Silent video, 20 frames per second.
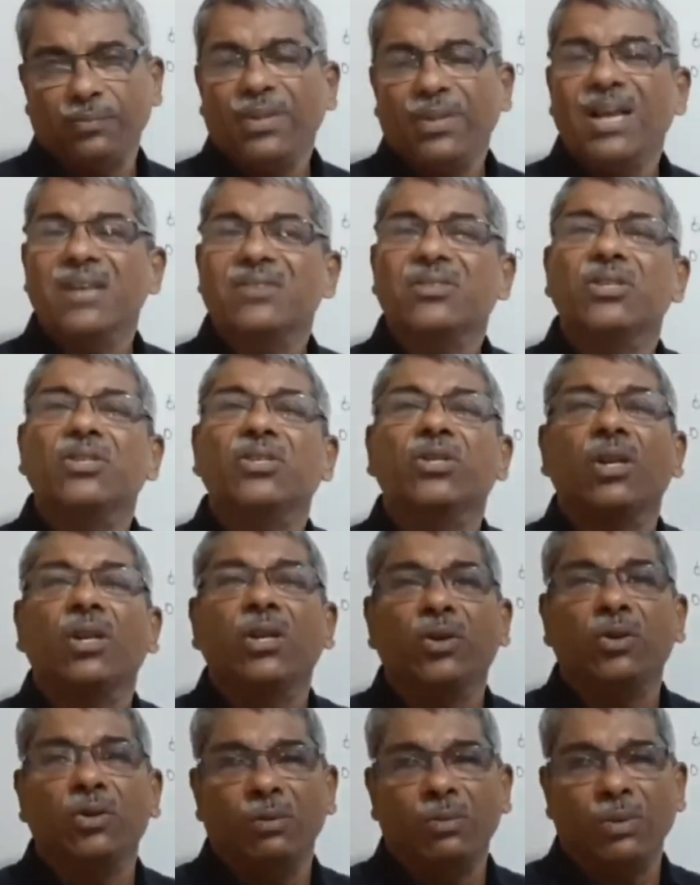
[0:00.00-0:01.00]
S is equal
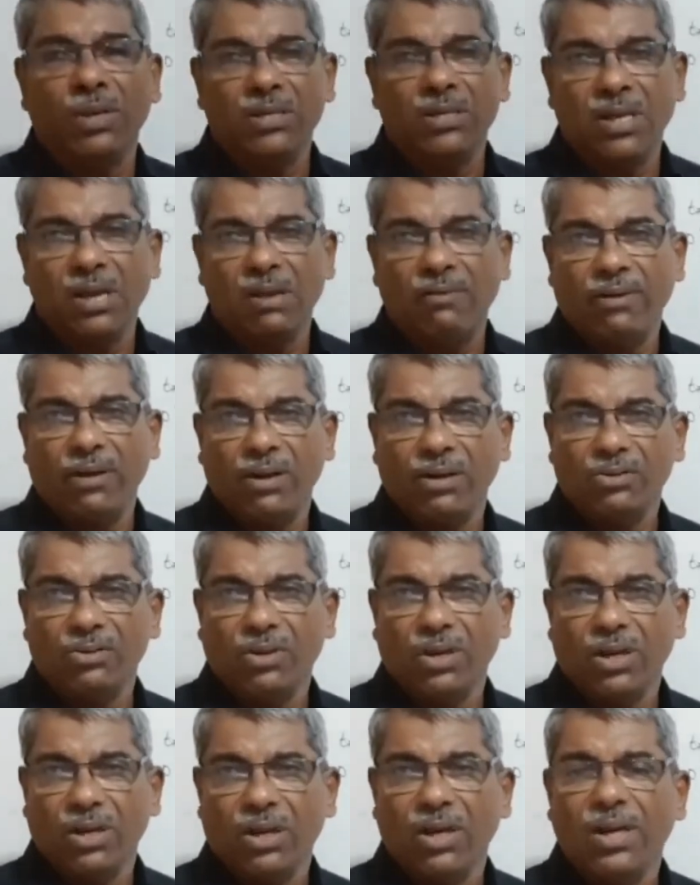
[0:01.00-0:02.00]
to UT plus half AT
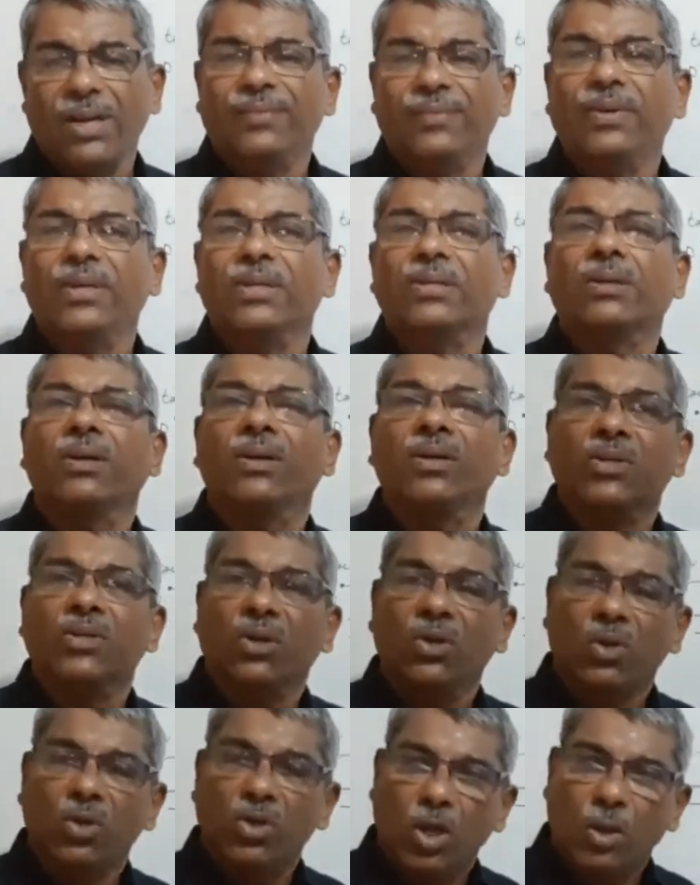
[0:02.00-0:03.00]
square. E square is equal
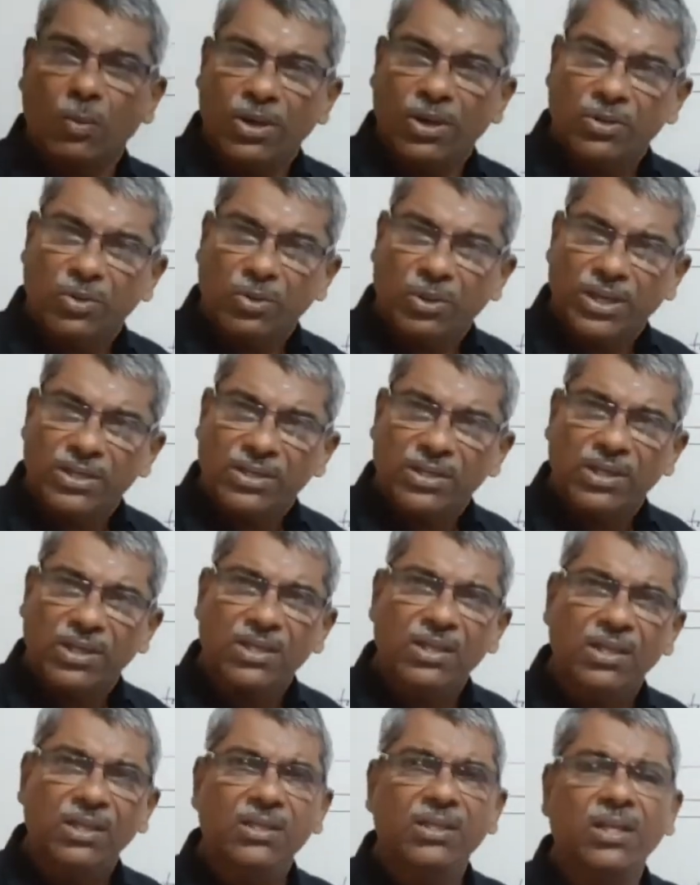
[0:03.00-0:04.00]
to U square plus 2S. This
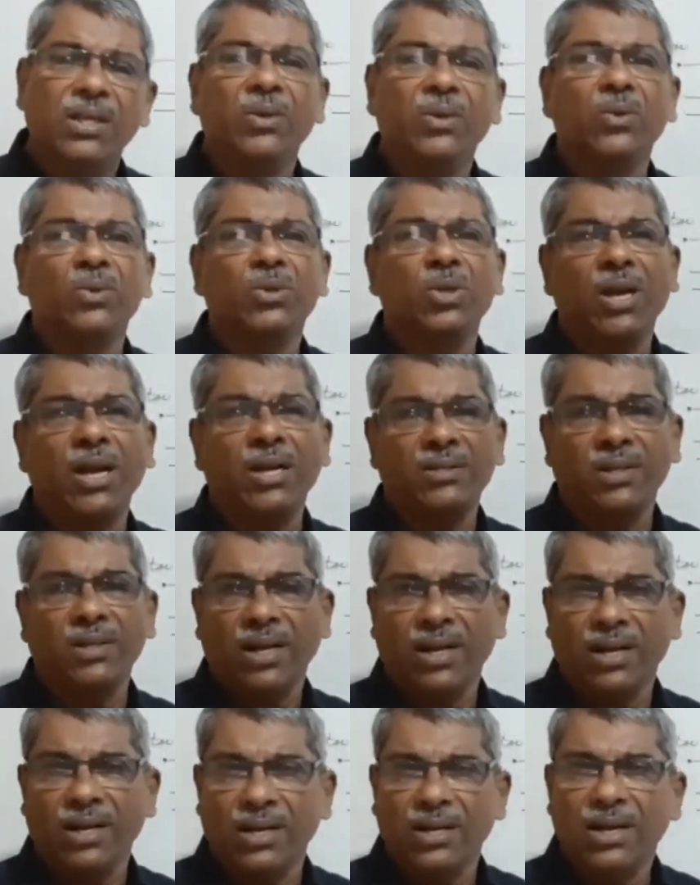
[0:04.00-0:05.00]
is the usual answer I
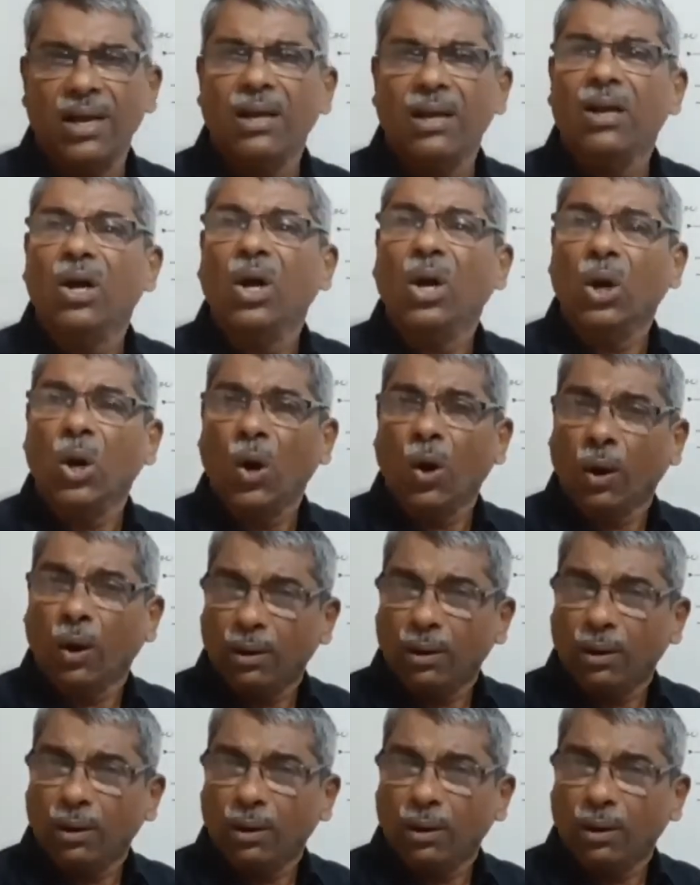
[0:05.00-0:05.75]
get. Wrong.